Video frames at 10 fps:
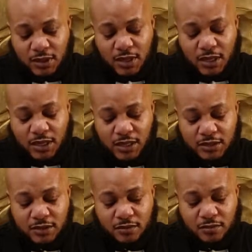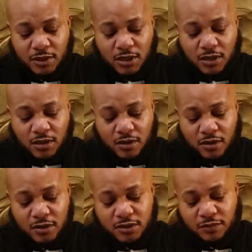and get some
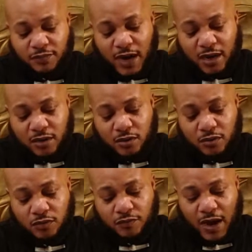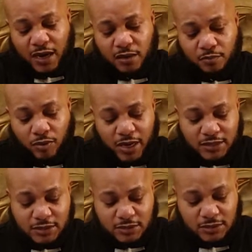volume
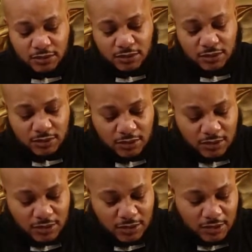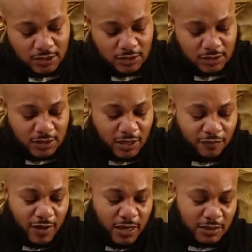pricing, take
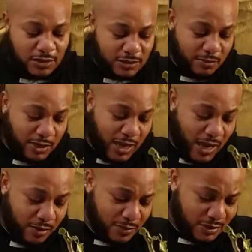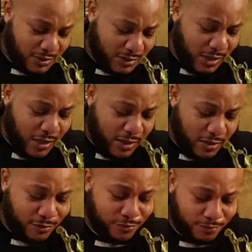advantage of economies of
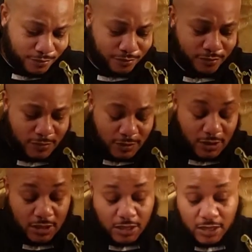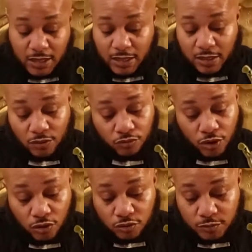scale. And who
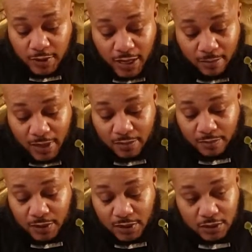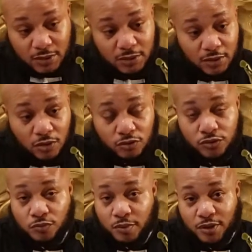knows, man, I might be the go-to
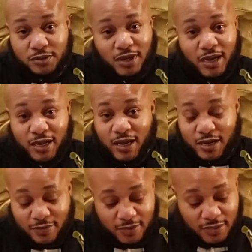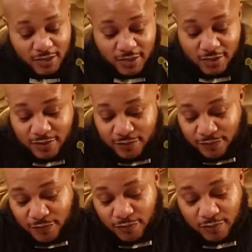bonsai guy
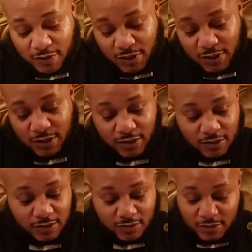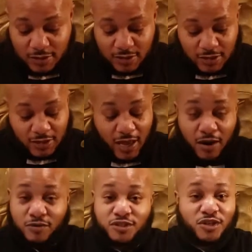for
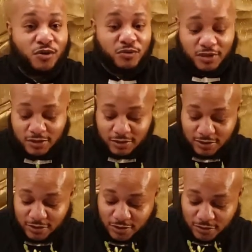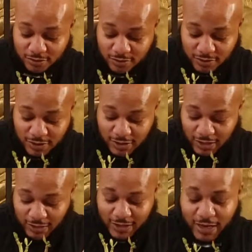Arizona, I
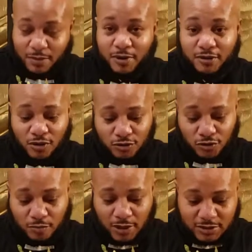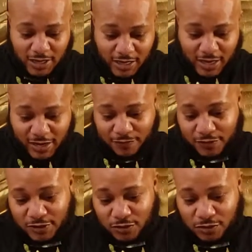think I'm the go-to bonsai guy for
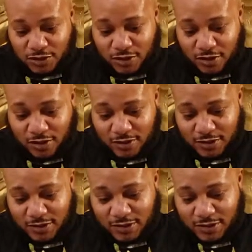Tucson.